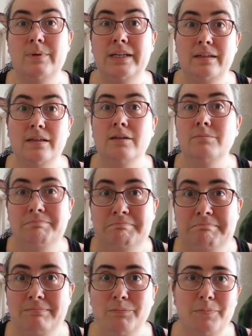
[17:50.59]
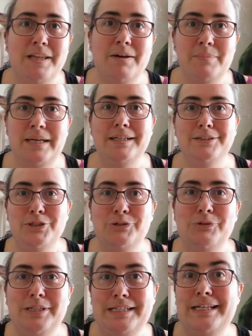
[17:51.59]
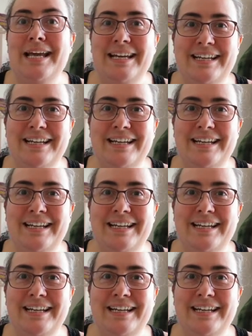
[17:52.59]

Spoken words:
my income without being too greedy.